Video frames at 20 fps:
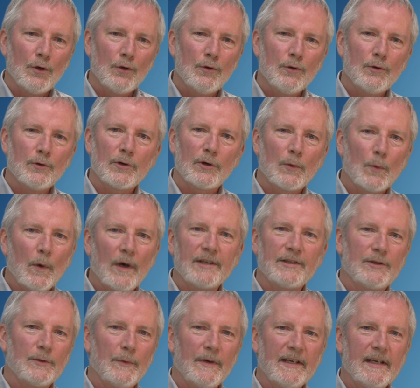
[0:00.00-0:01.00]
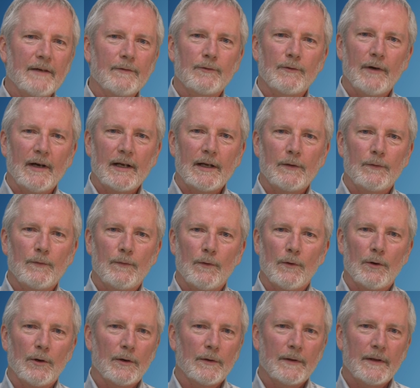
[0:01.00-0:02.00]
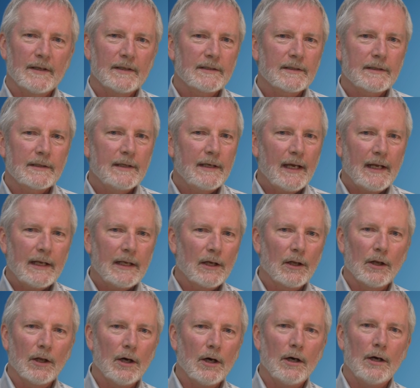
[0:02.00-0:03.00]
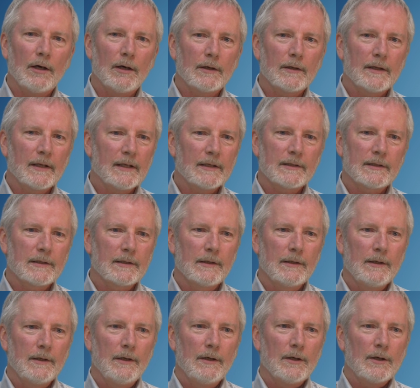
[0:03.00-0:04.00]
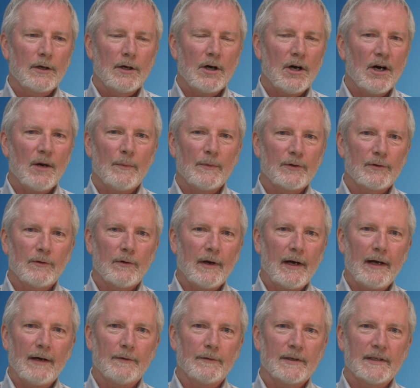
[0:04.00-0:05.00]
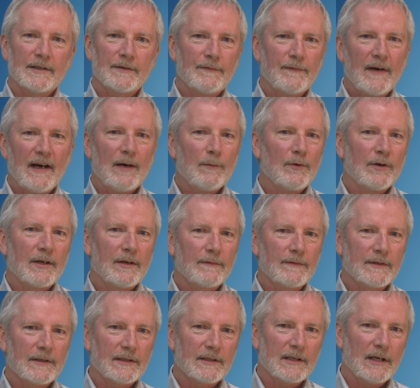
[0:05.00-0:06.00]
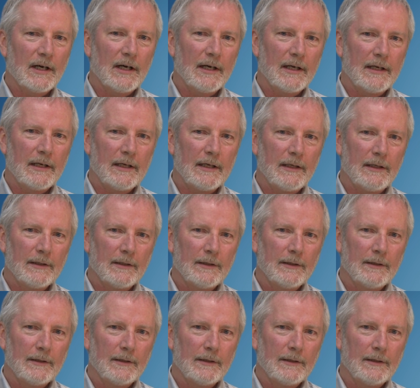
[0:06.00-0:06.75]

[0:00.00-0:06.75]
Who or what do we give credit for this getting along, this common ground, this fabric of society?